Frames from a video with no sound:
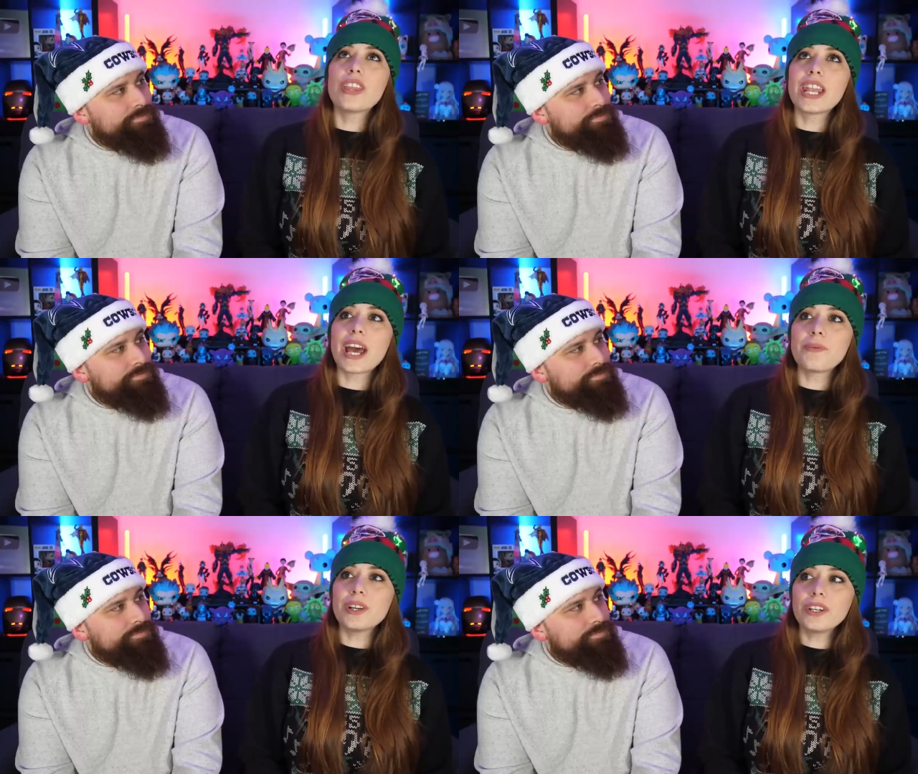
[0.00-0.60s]
Speaker 1: then I
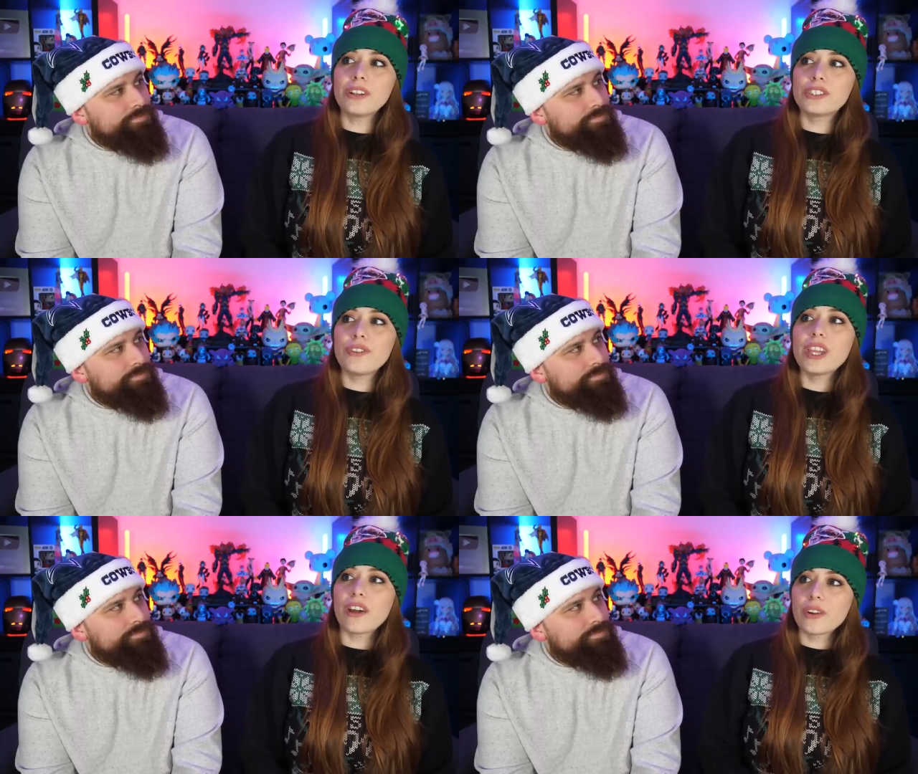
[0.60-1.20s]
wonder, do
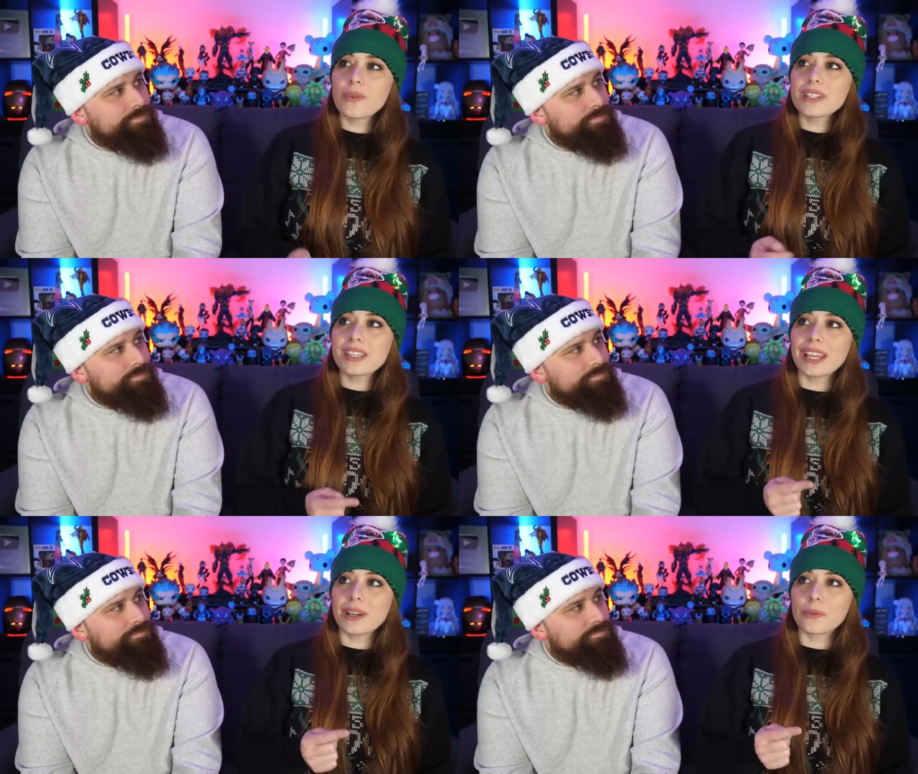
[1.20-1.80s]
the other ones
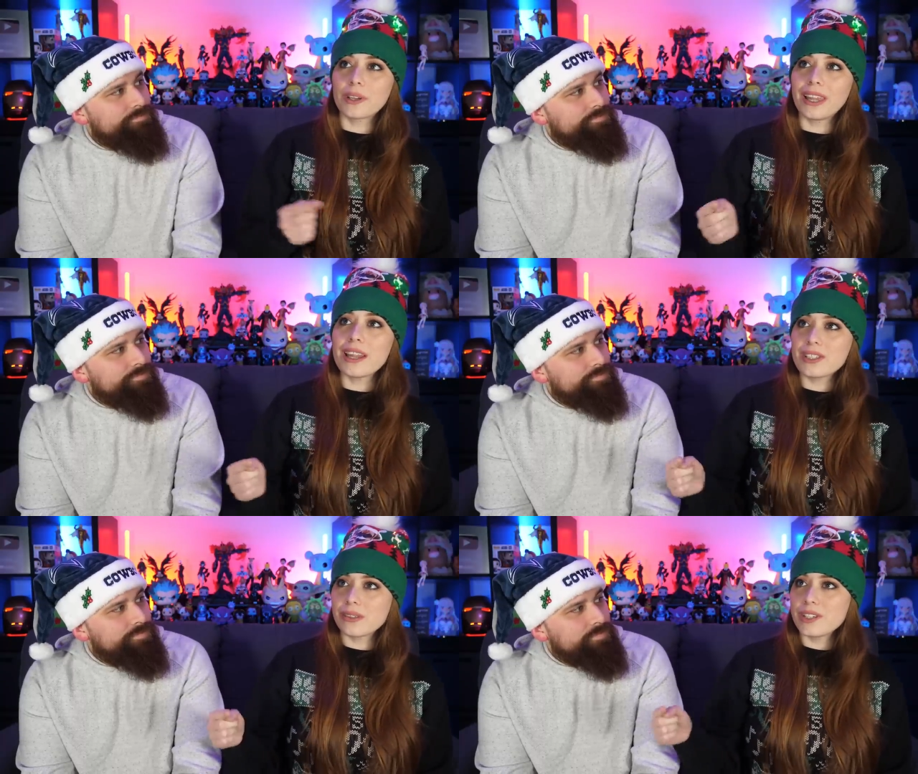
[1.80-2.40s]
like relate
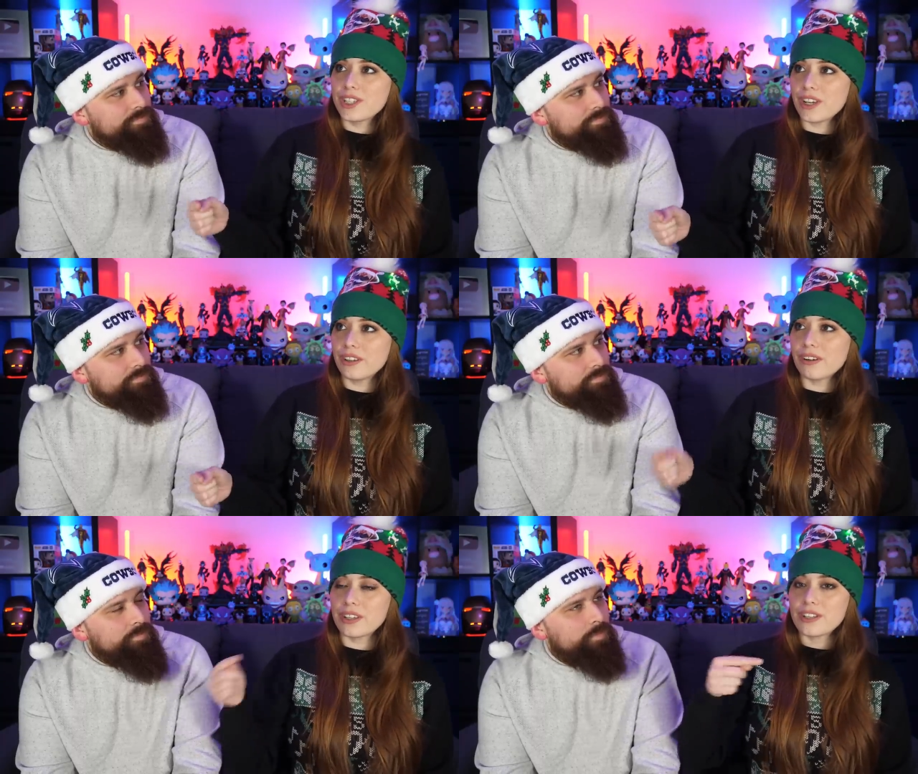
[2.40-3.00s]
to each other, or
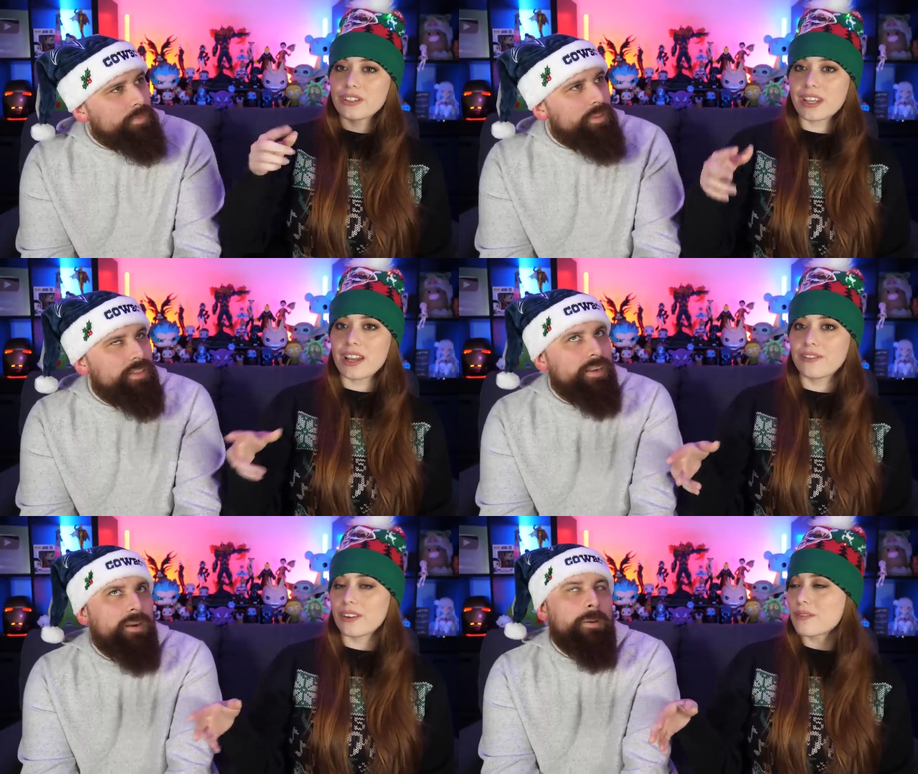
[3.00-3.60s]
are they just kind of
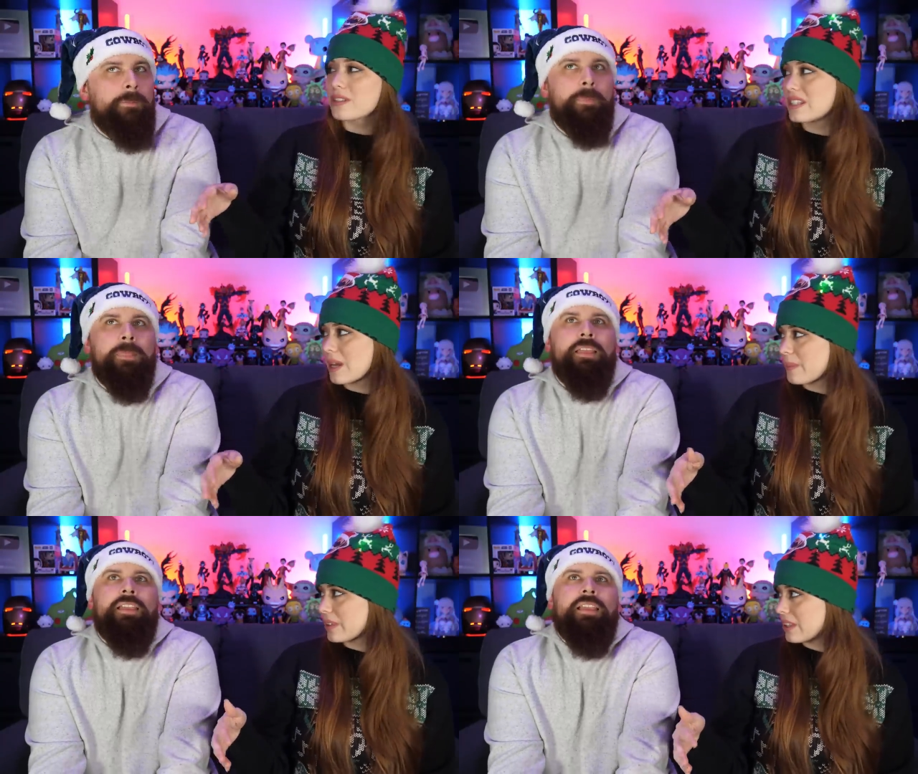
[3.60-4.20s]
their own
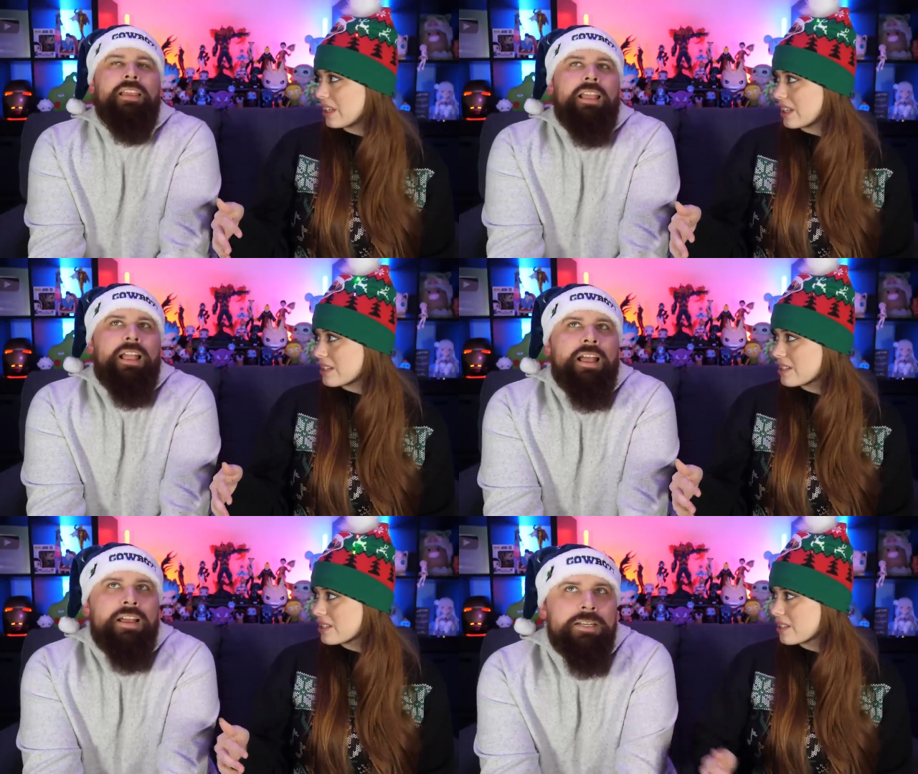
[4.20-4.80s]
separate things?
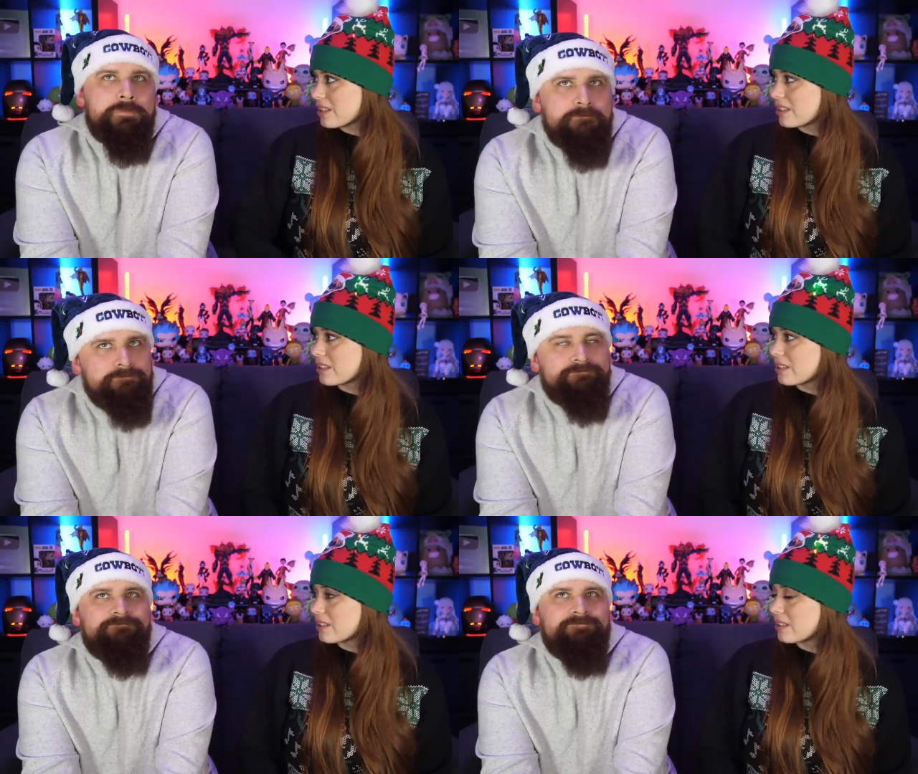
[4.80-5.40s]

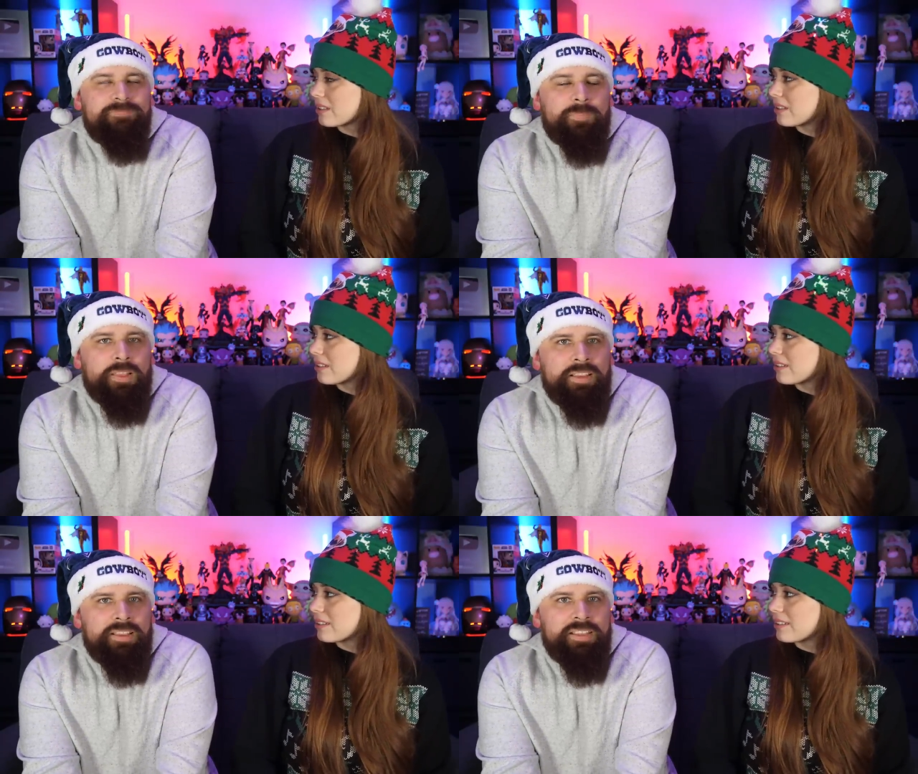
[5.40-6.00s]
Speaker 2: Um,
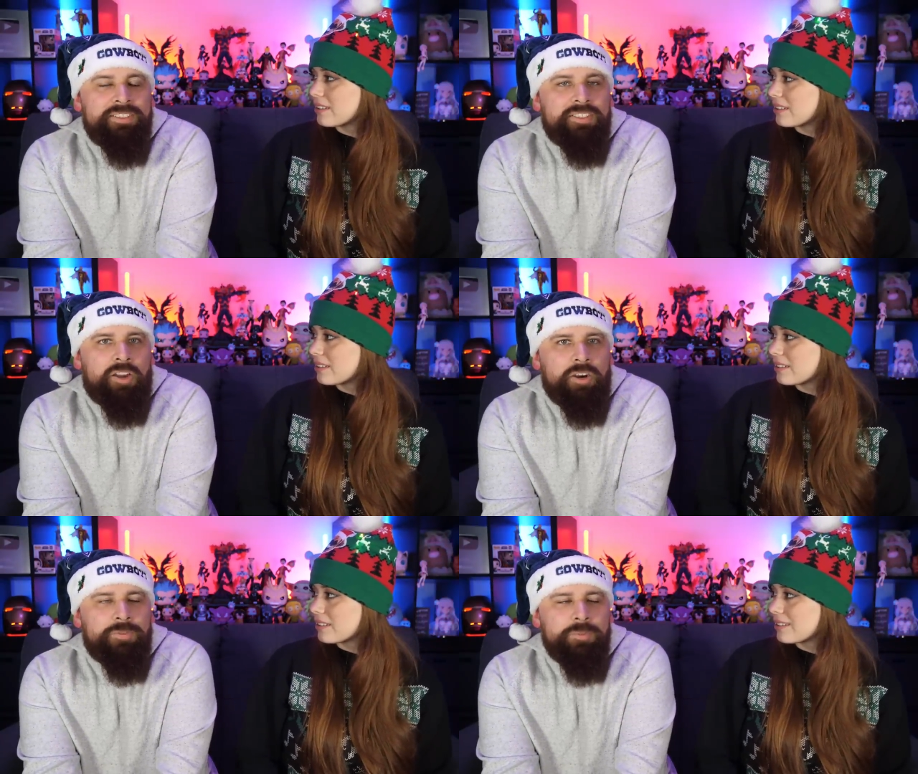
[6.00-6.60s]
it's
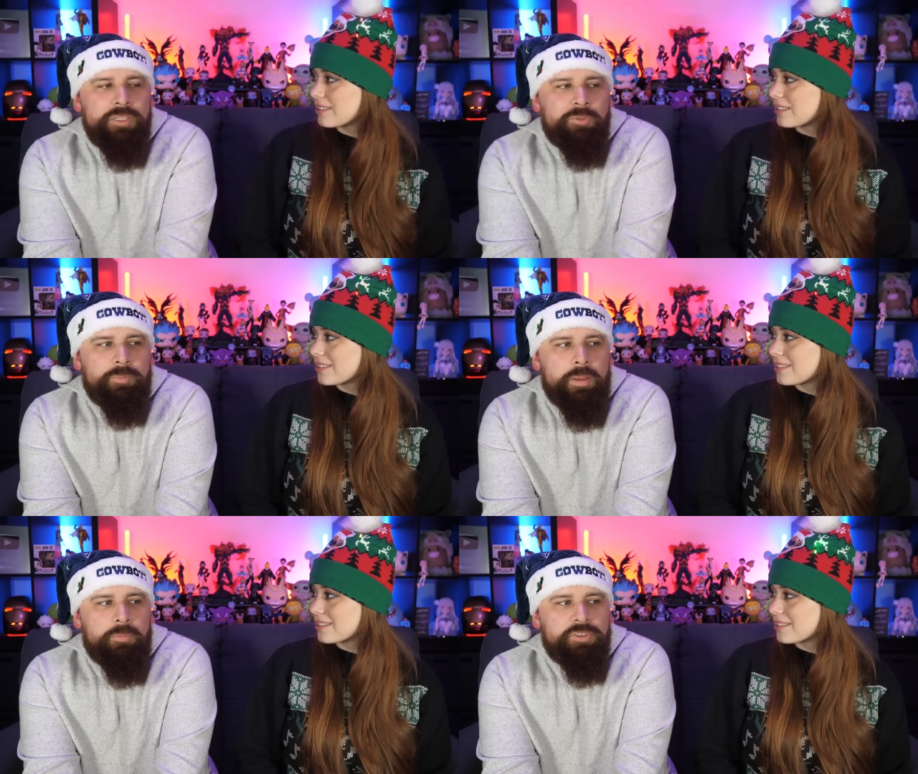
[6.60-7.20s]
hard for me to
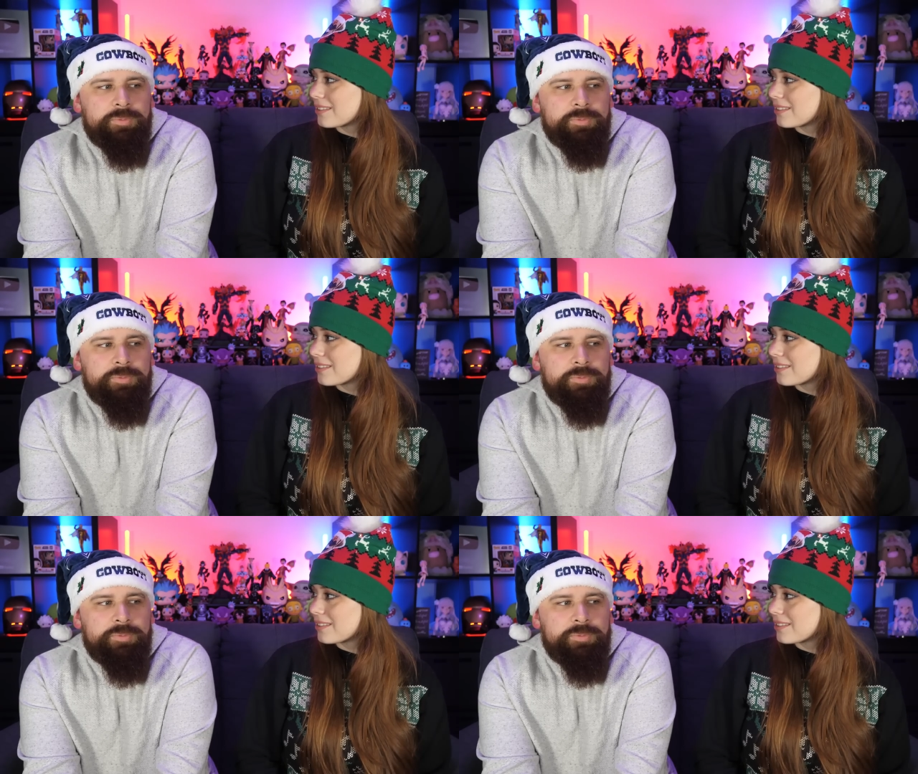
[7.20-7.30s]
remember